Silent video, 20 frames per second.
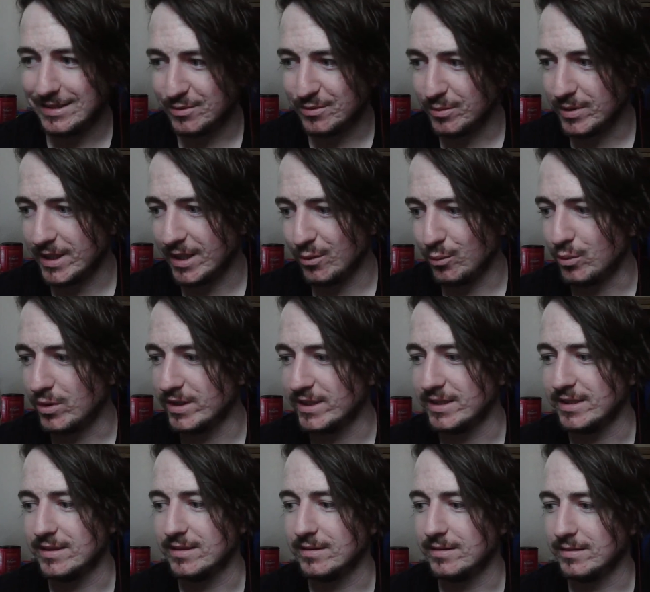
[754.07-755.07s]
what I
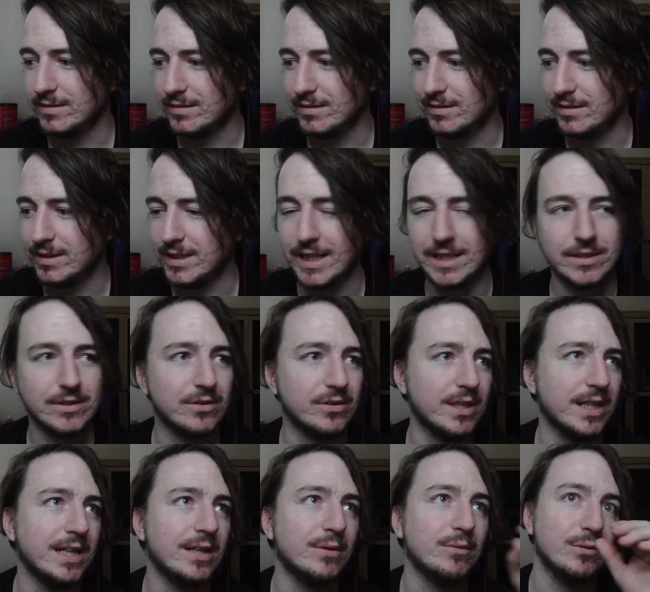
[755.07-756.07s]
wanted
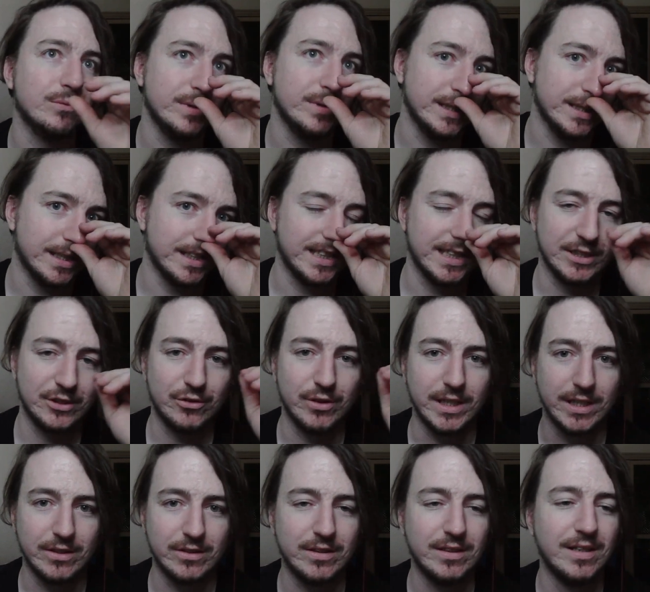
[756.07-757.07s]
yesterday when we got that
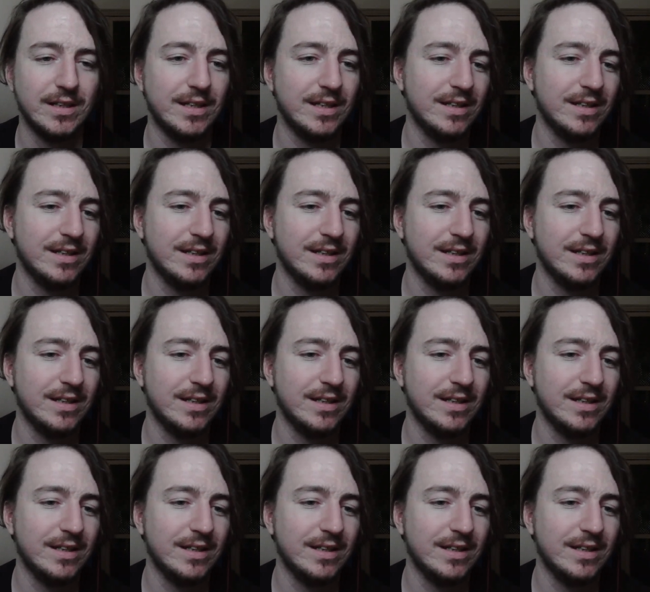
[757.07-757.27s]
trailer.